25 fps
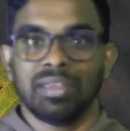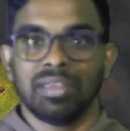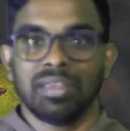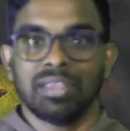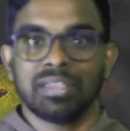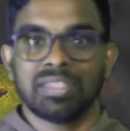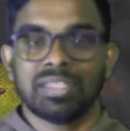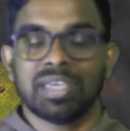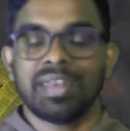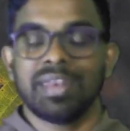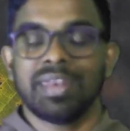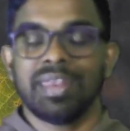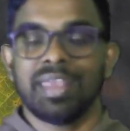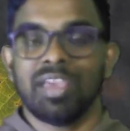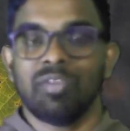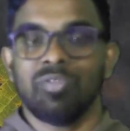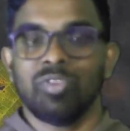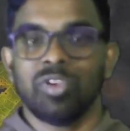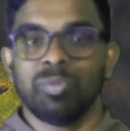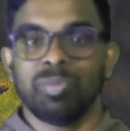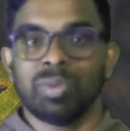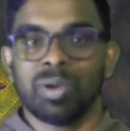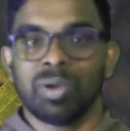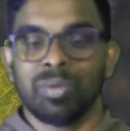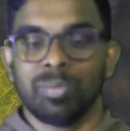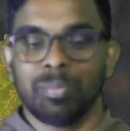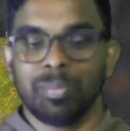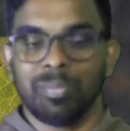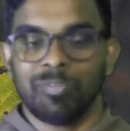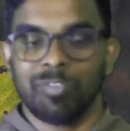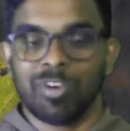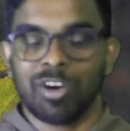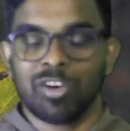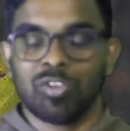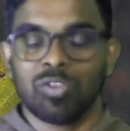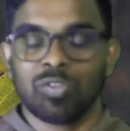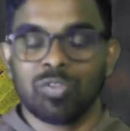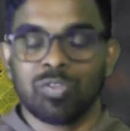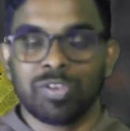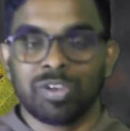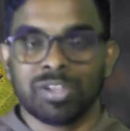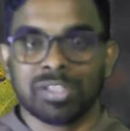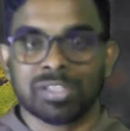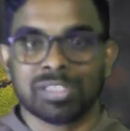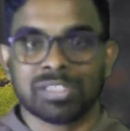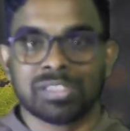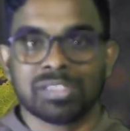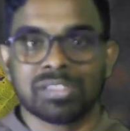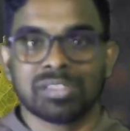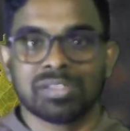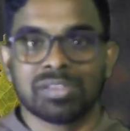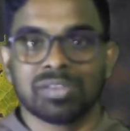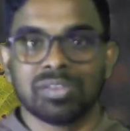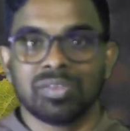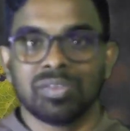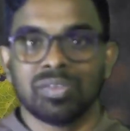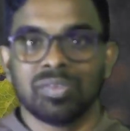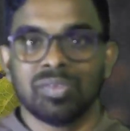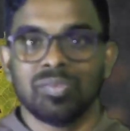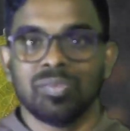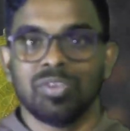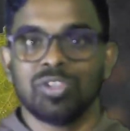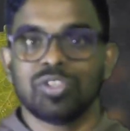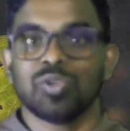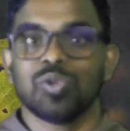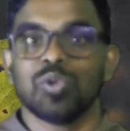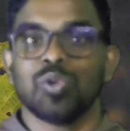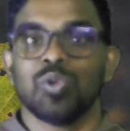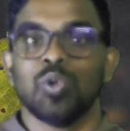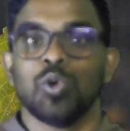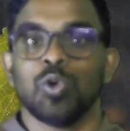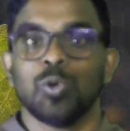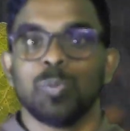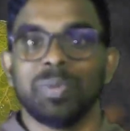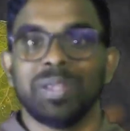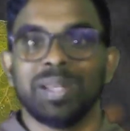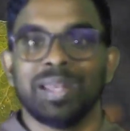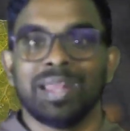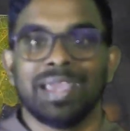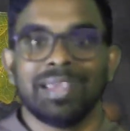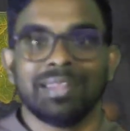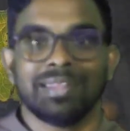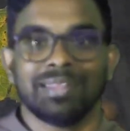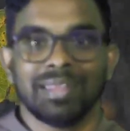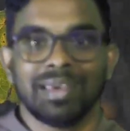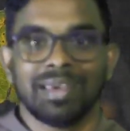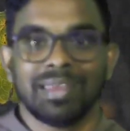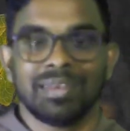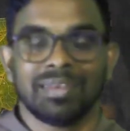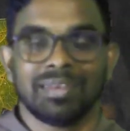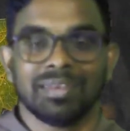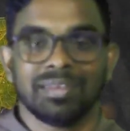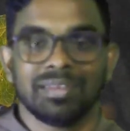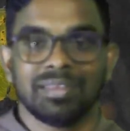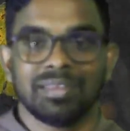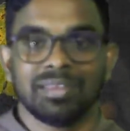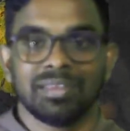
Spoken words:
each and every one of us, we should not be like that.